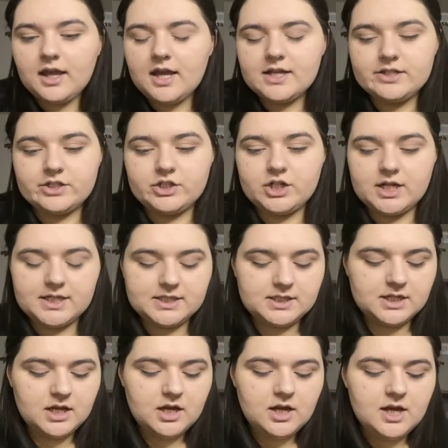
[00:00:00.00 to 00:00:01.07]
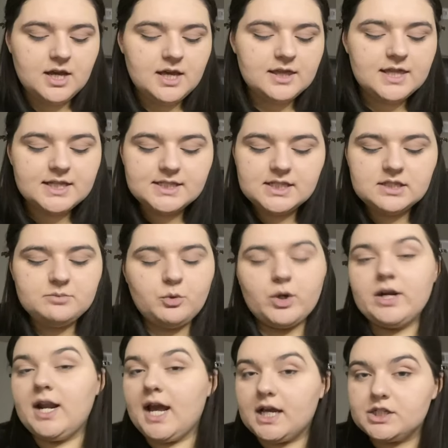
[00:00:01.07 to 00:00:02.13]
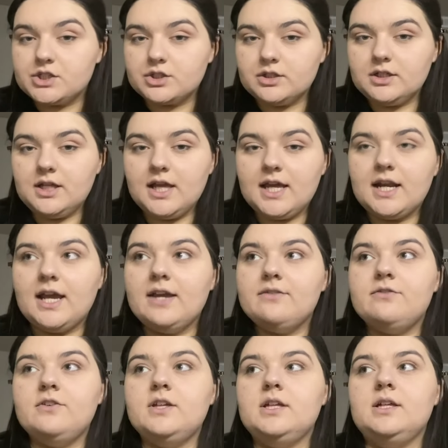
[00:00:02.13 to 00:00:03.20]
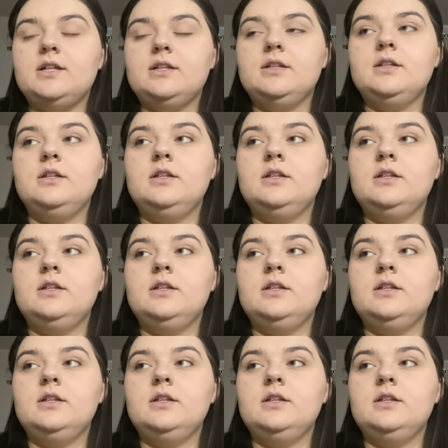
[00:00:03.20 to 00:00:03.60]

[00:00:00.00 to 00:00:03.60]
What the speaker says: It's just, this is more natural, and I feel